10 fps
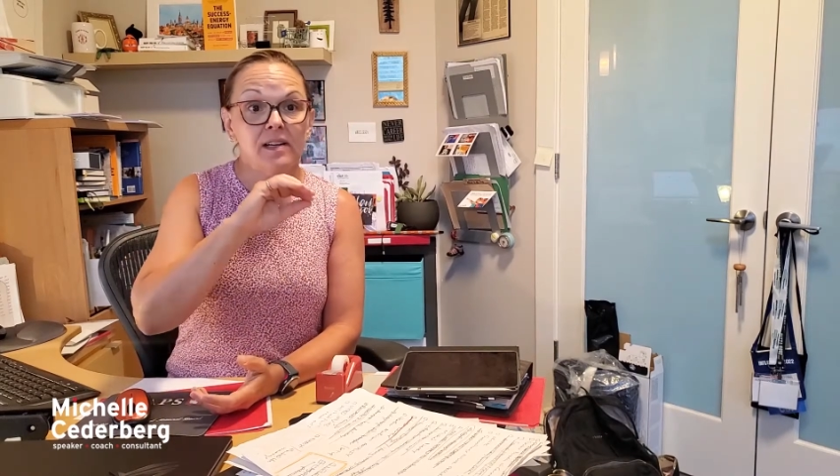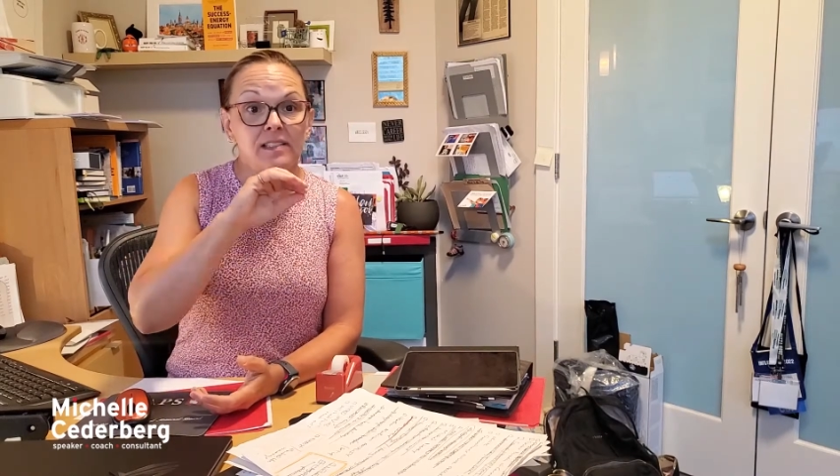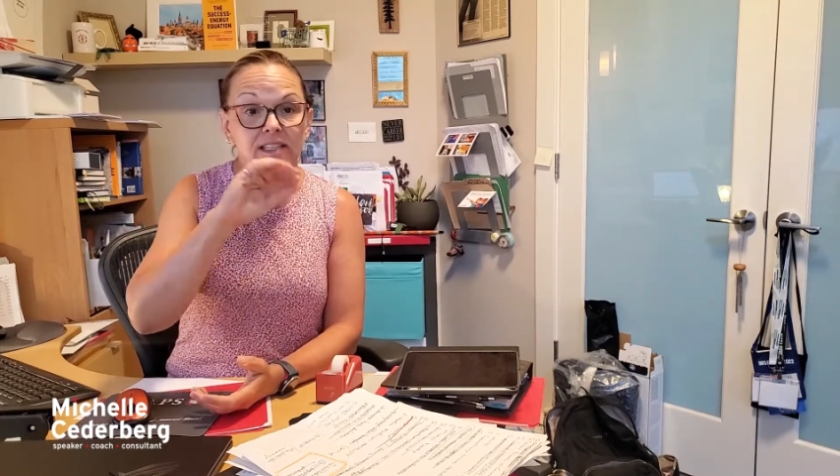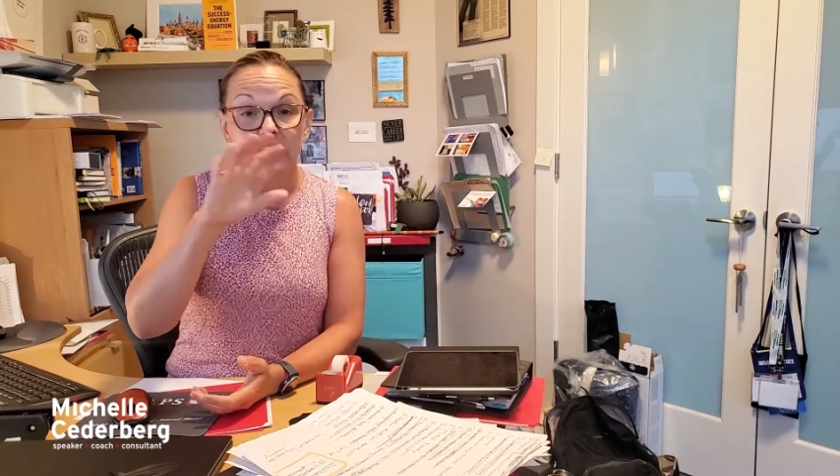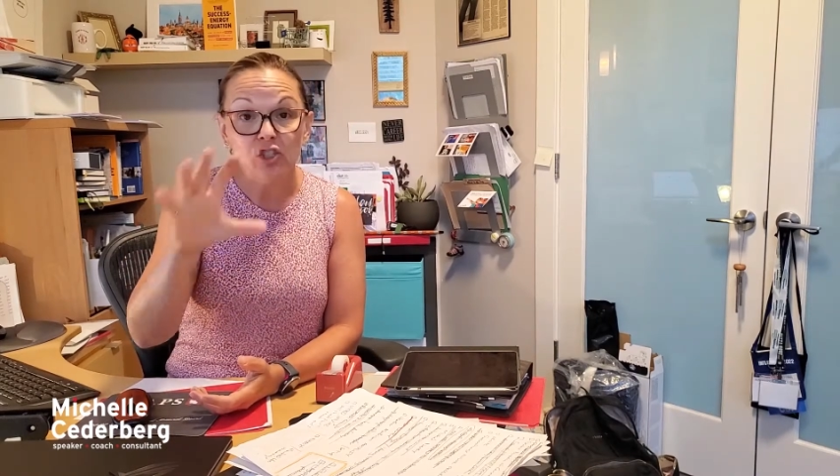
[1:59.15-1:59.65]

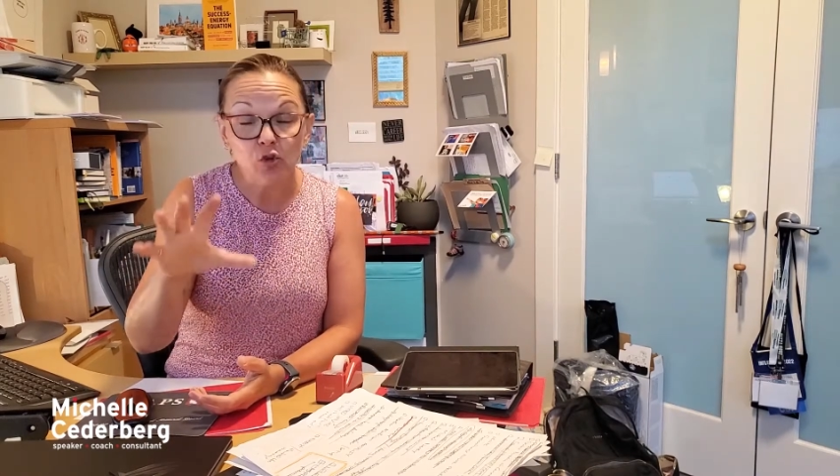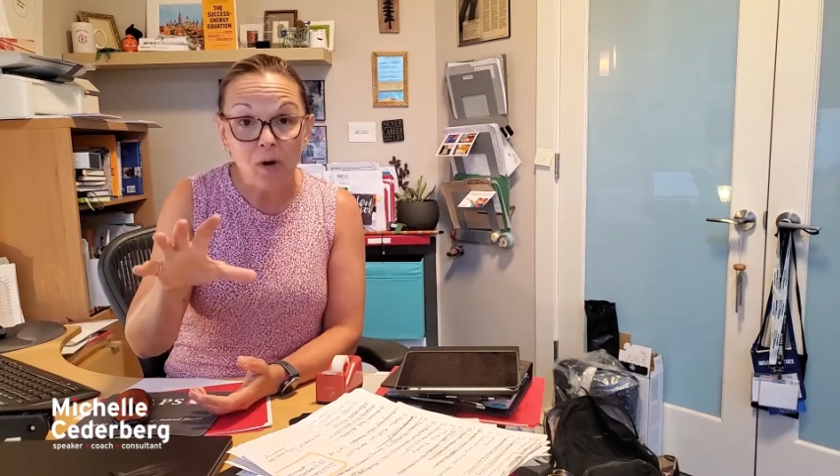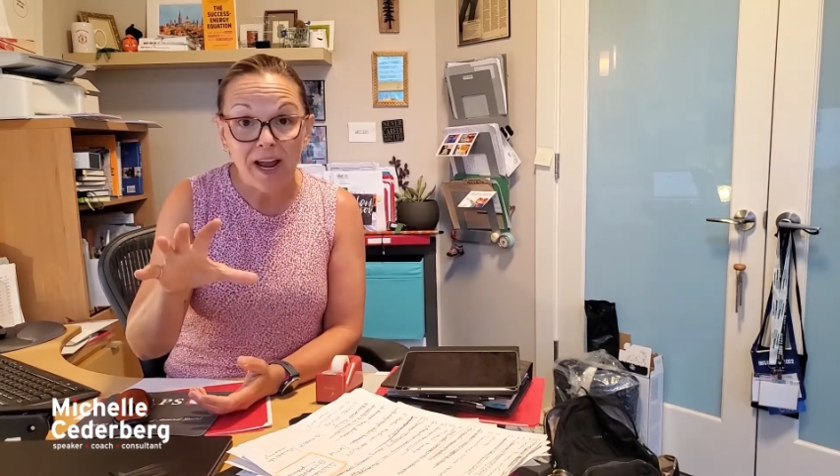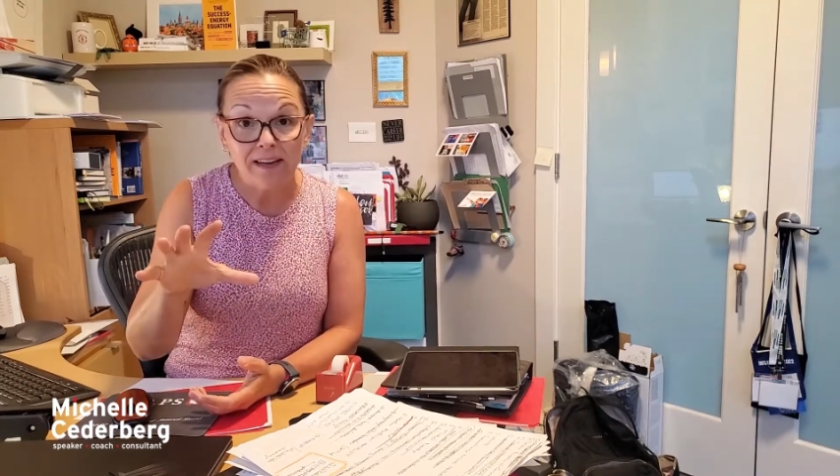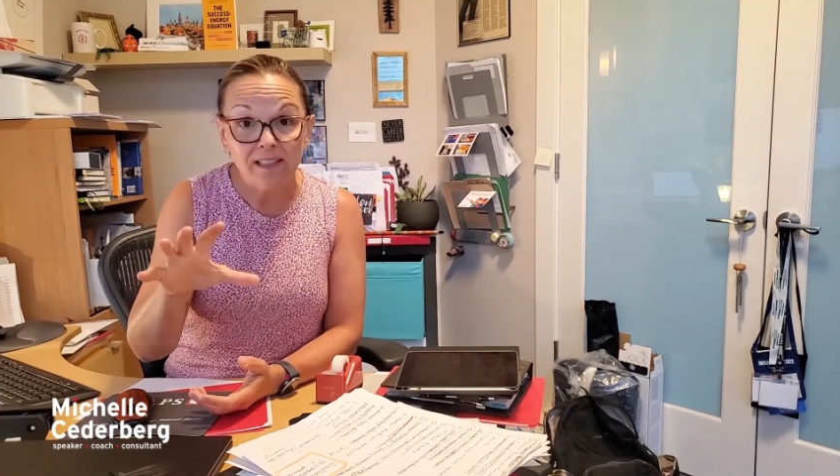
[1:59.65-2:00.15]
to
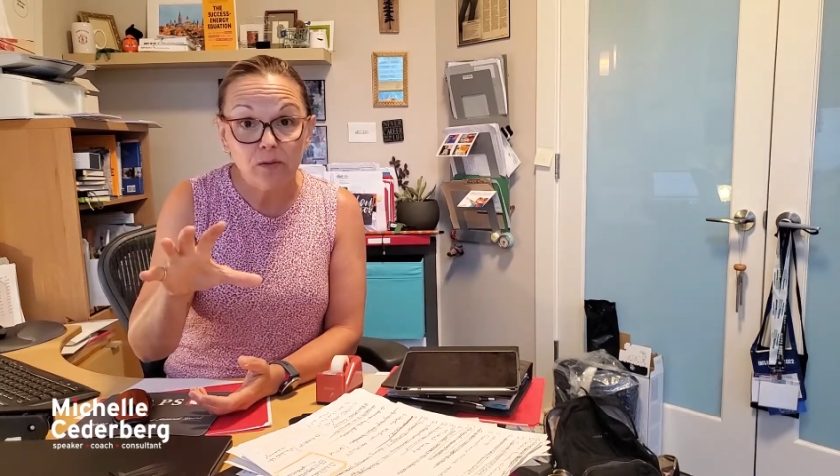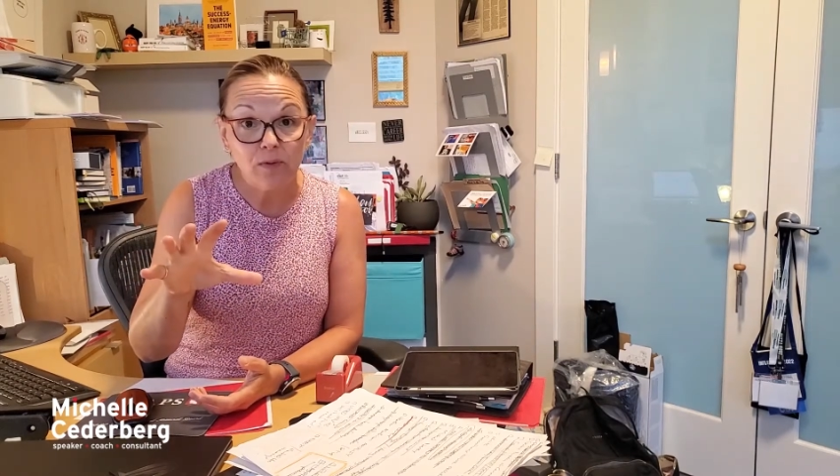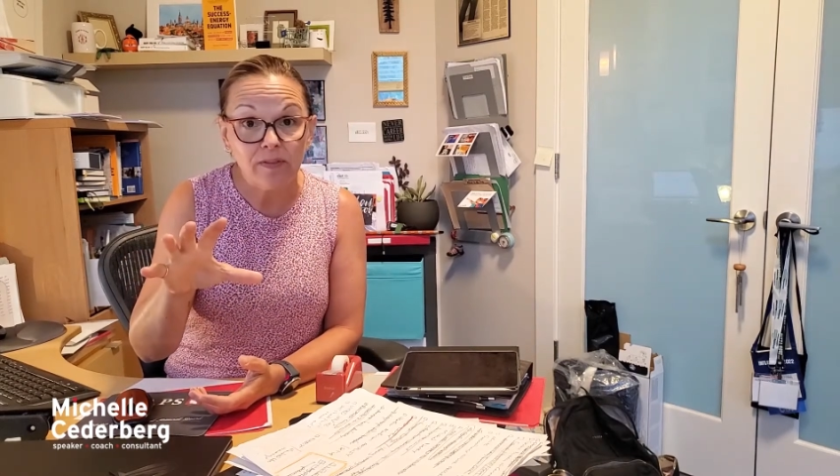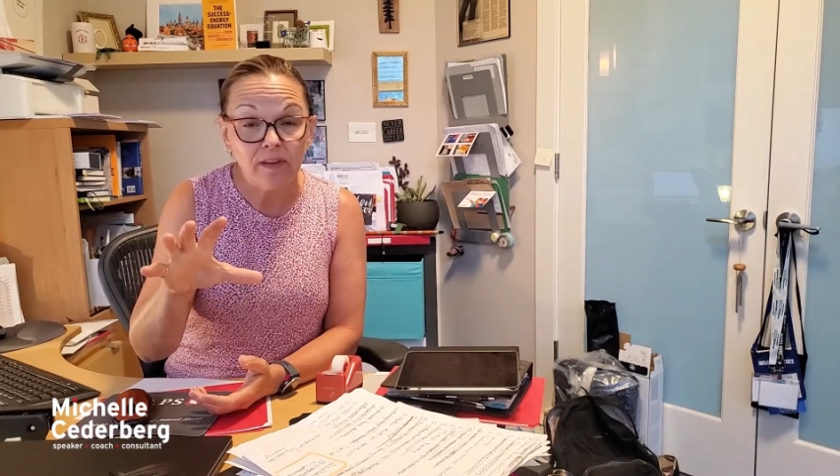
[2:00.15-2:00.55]
interacting with